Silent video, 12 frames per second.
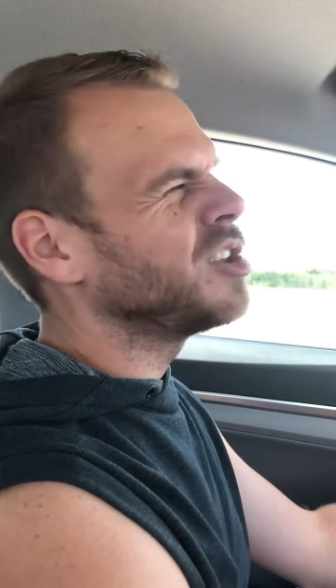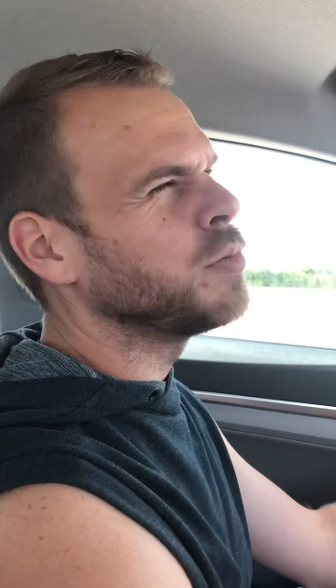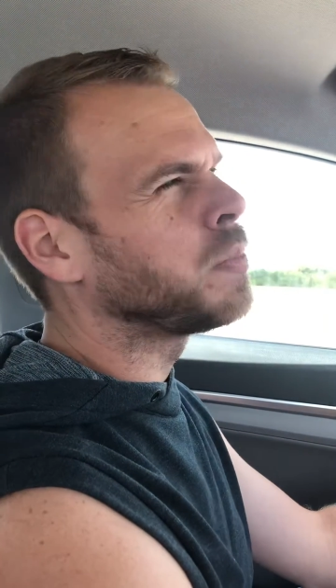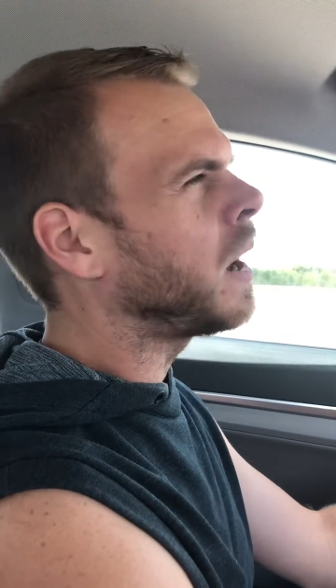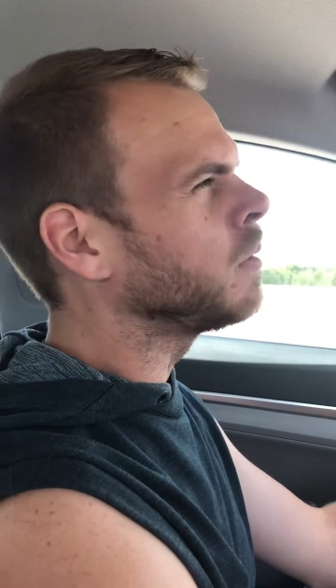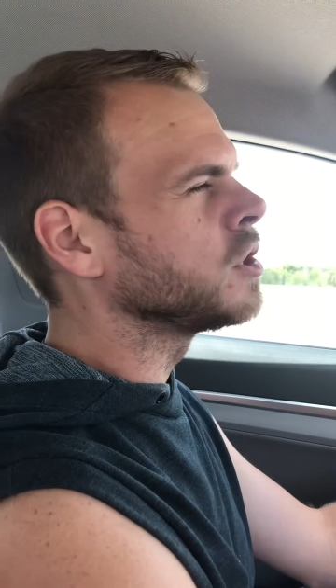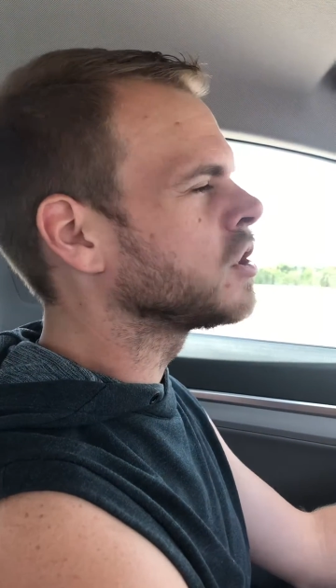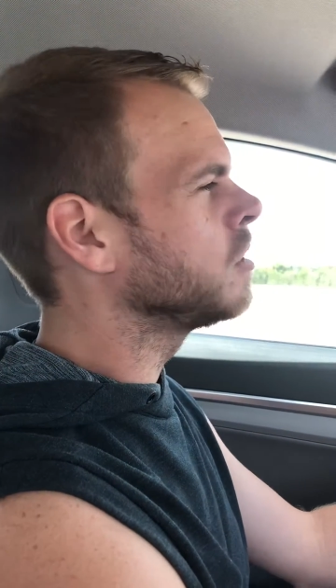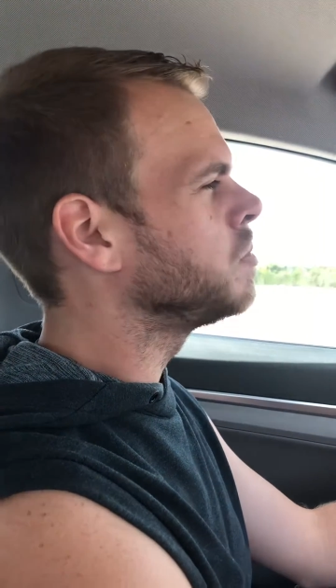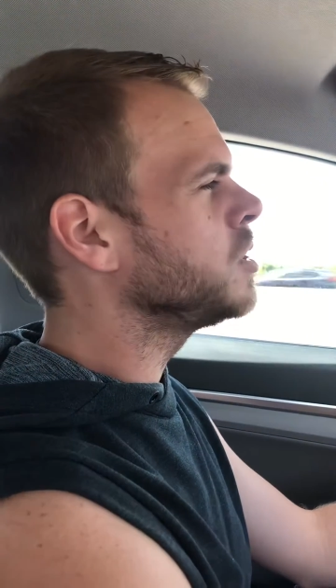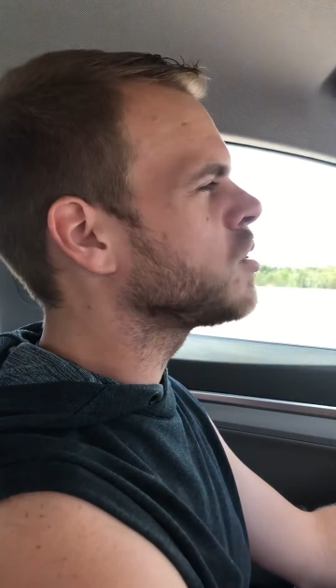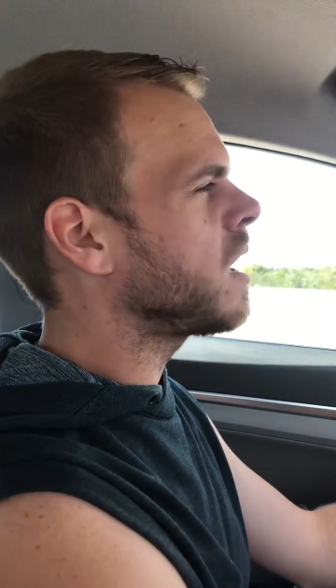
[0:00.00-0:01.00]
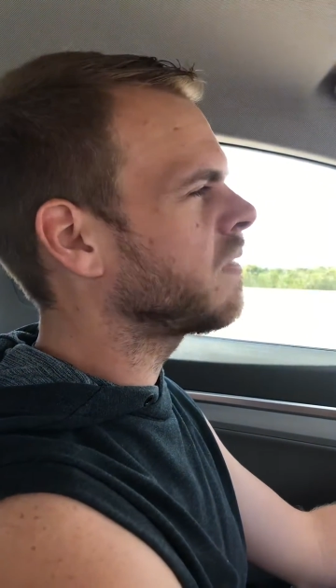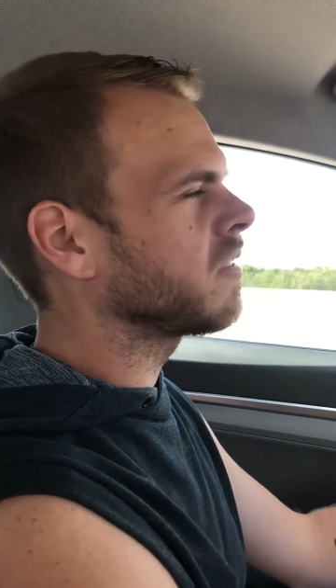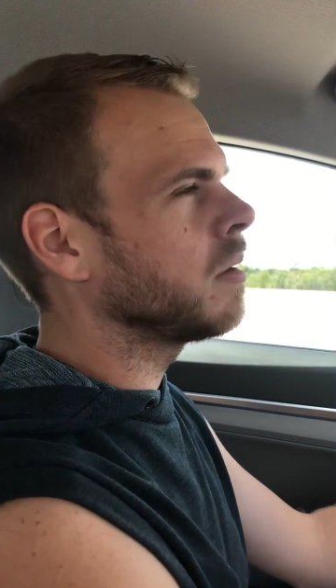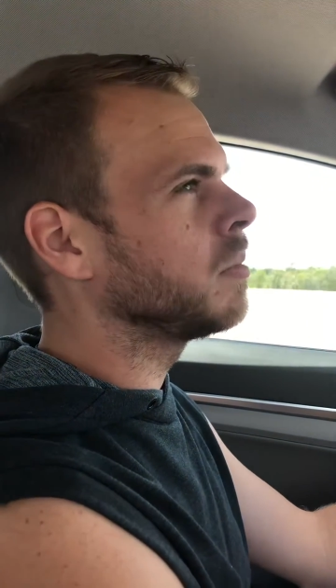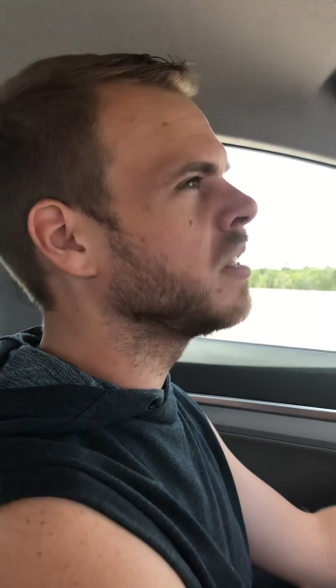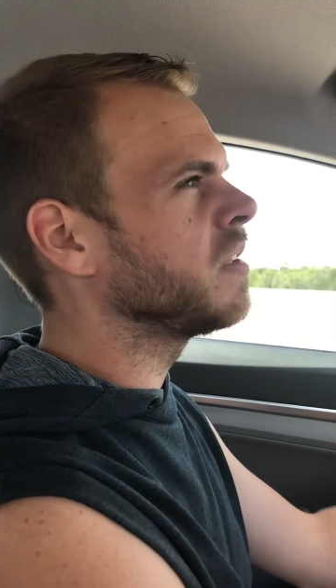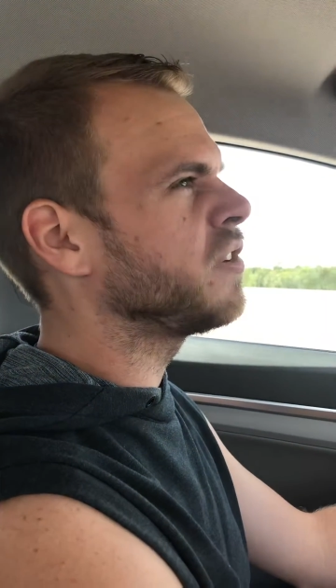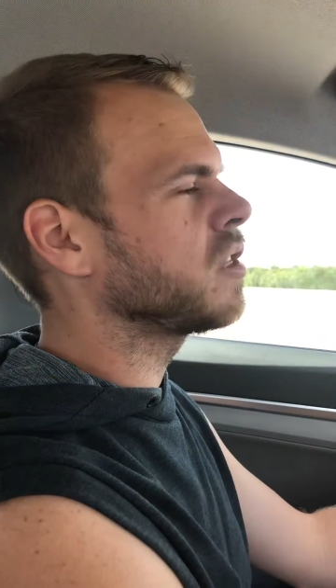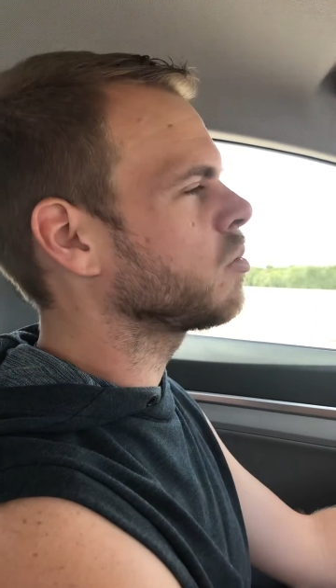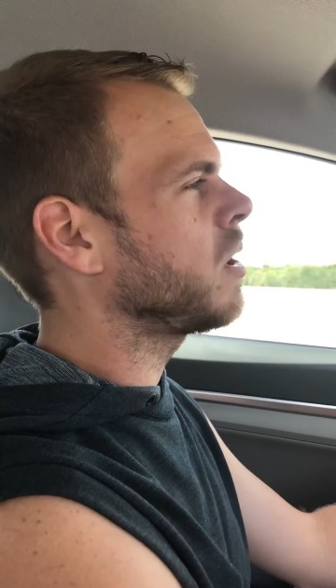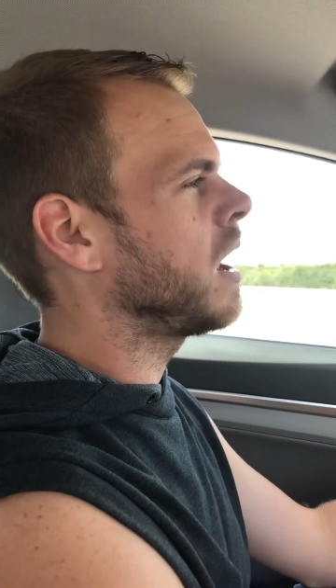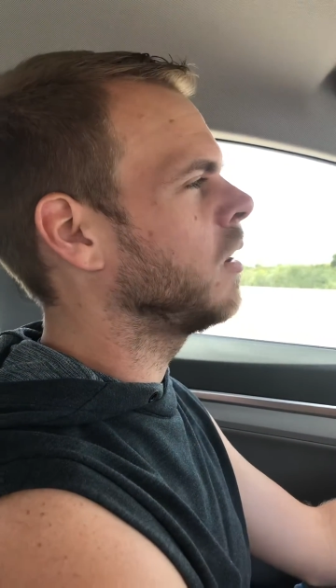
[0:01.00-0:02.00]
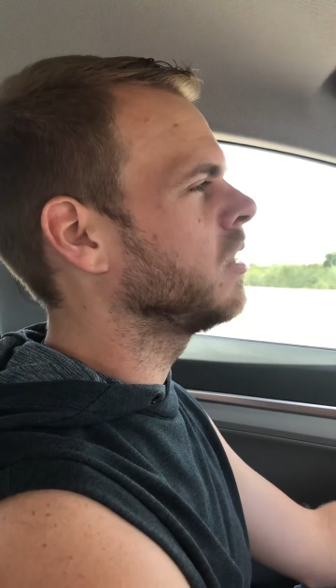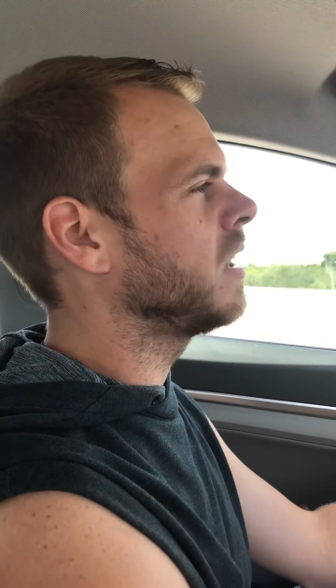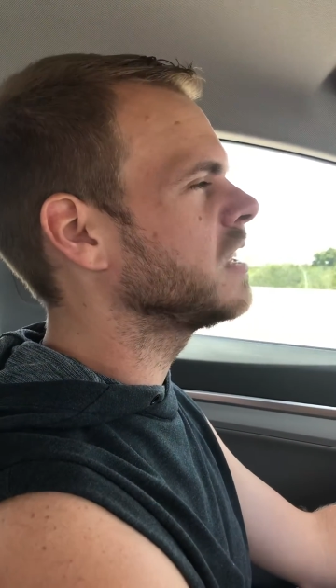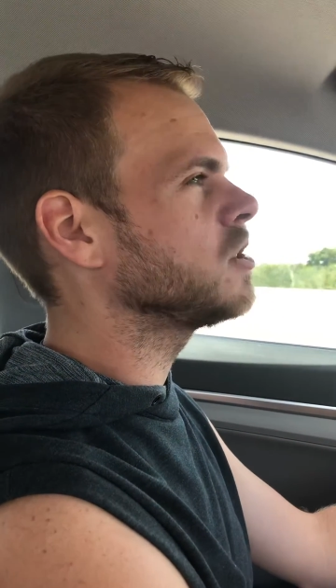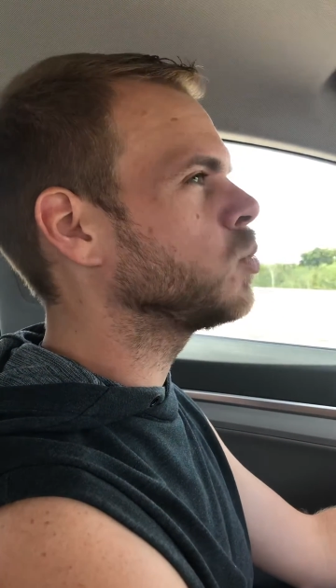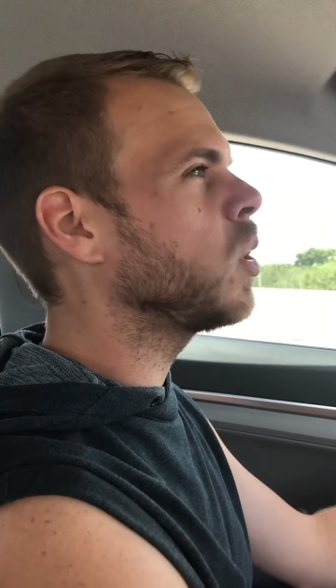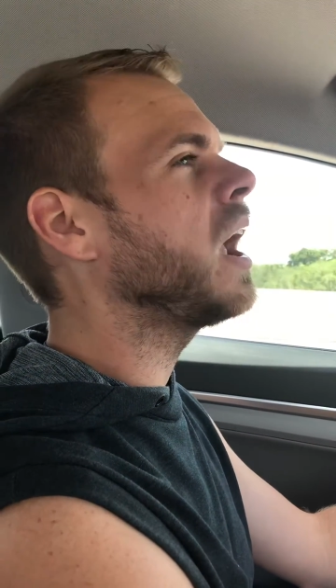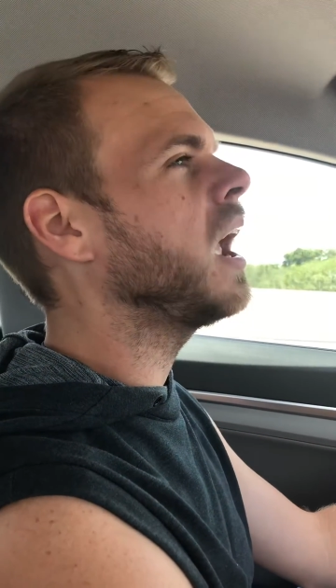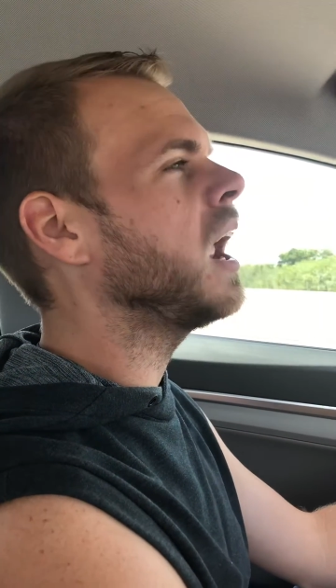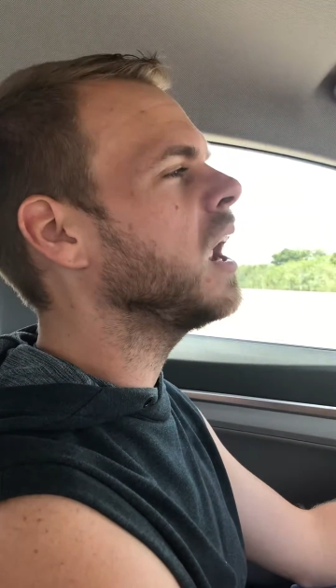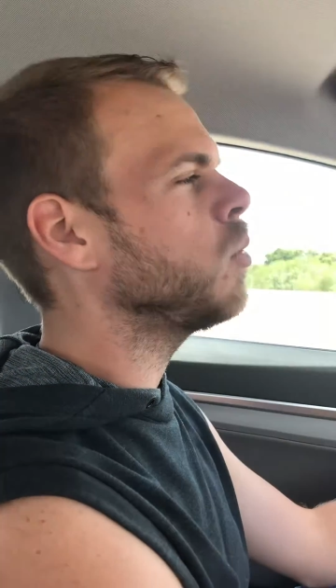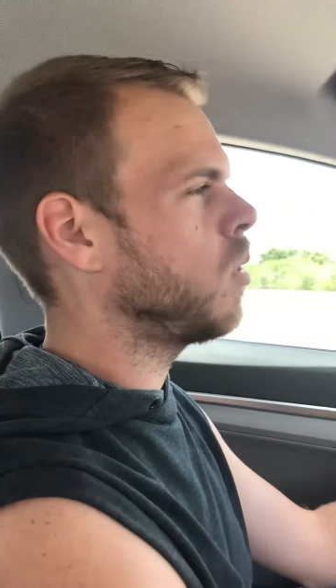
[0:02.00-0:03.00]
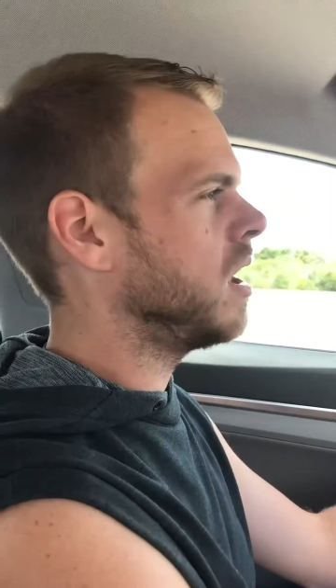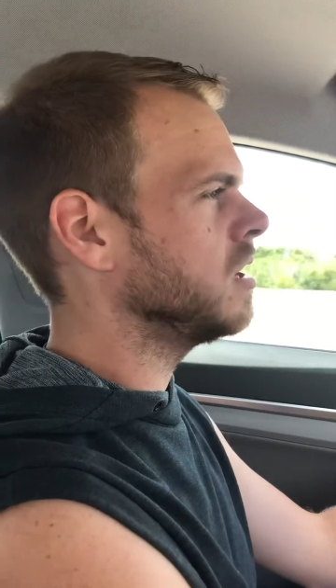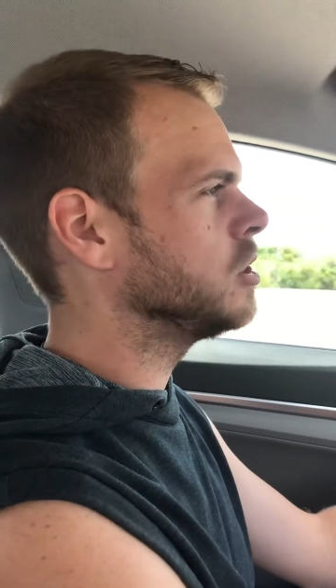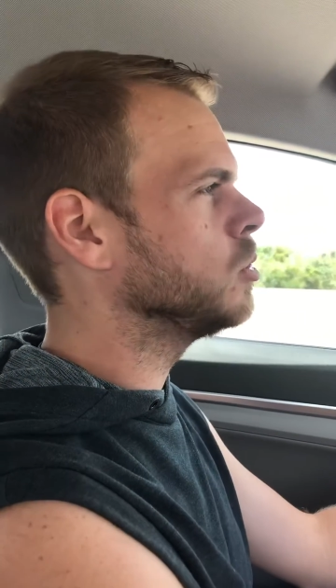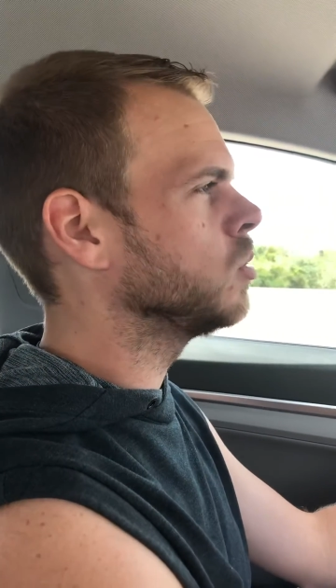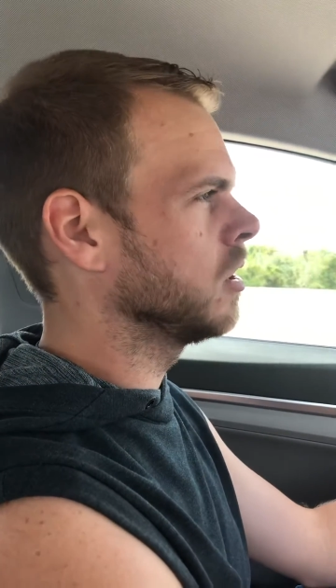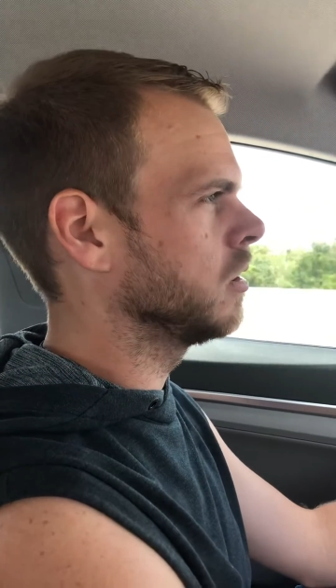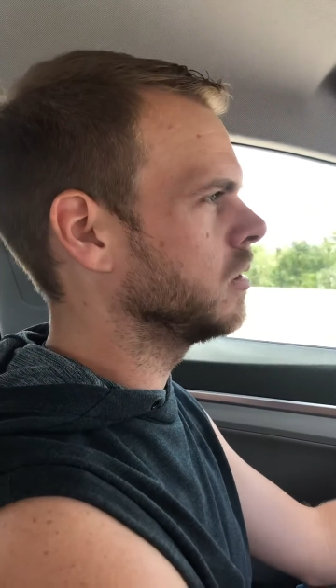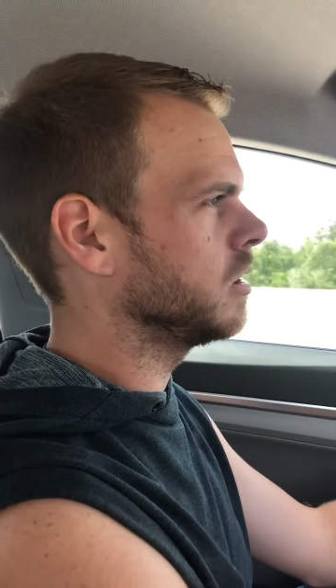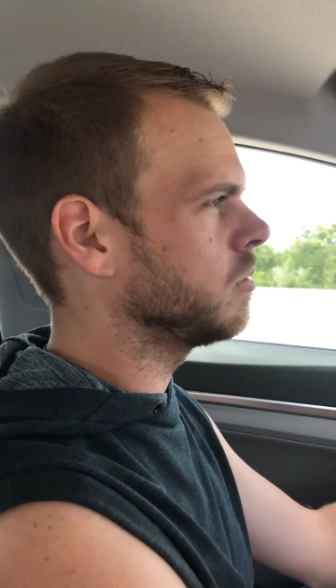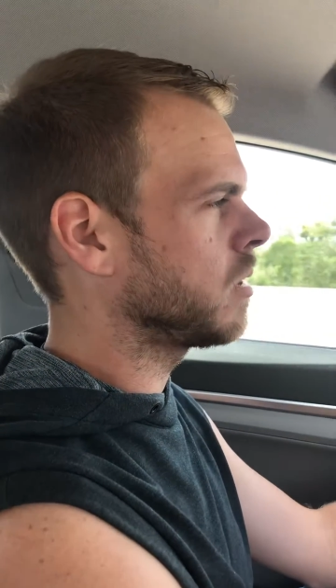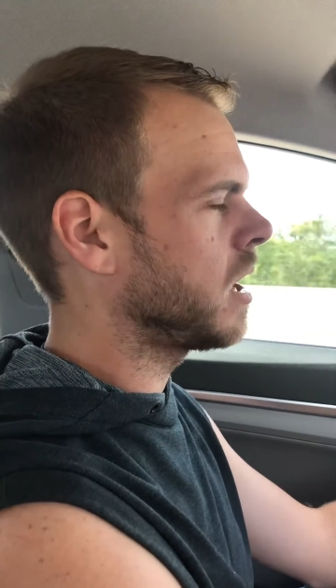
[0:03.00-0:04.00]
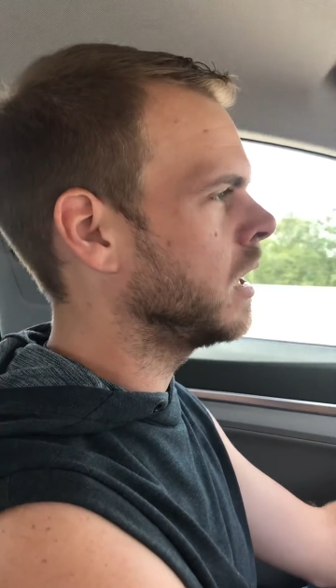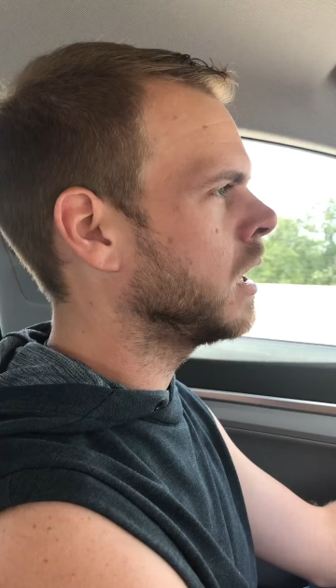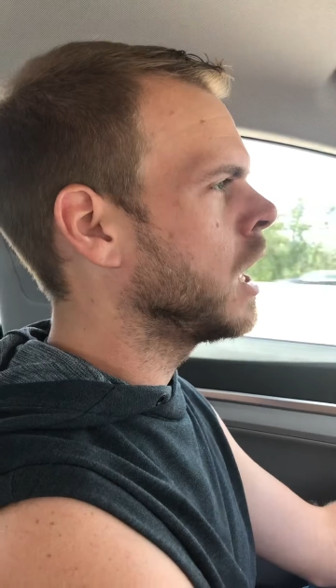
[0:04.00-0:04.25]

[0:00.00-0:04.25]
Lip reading: you probably shouldn't be drafting them in the 5th round. That's way, way too early, right?